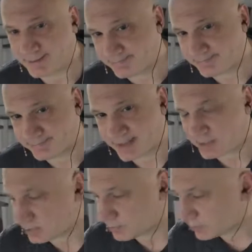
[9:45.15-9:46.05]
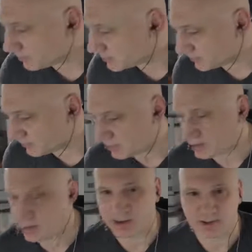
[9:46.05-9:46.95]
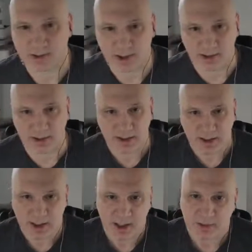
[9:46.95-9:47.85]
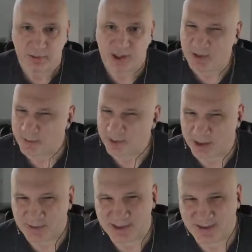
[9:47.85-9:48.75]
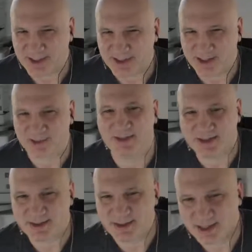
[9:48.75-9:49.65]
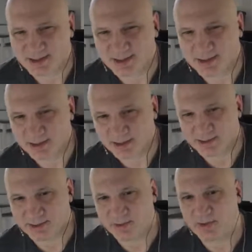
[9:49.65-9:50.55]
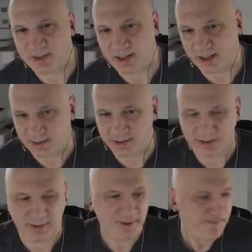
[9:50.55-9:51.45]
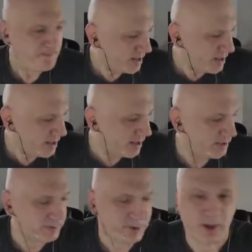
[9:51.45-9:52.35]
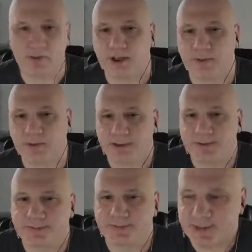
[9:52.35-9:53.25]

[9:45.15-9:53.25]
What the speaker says: And that was the purpose of the article, kind of to wake people up and say, it's not as good a deal as you think going up there.